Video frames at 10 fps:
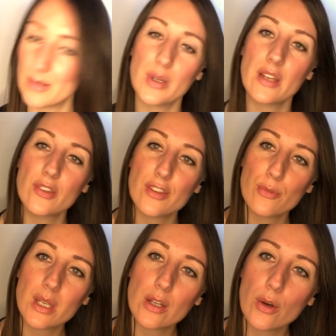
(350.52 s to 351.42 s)
What else have
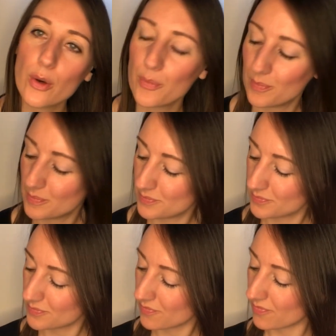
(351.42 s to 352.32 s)
we got?
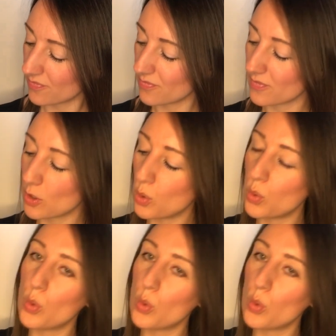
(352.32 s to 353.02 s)
Oh.